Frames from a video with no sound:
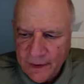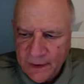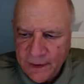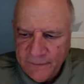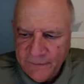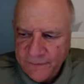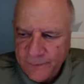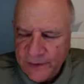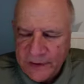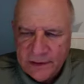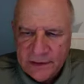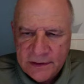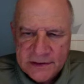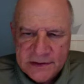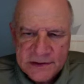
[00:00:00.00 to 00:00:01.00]
I've been
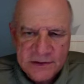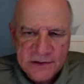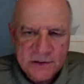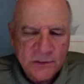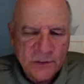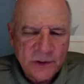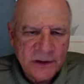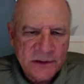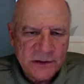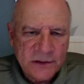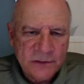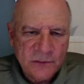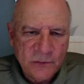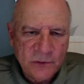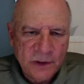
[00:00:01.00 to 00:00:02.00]
in a
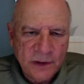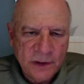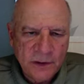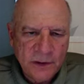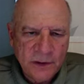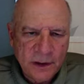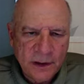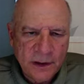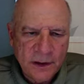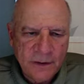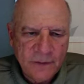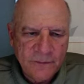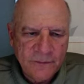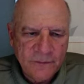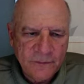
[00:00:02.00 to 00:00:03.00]
situation where
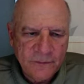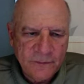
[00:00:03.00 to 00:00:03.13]
I've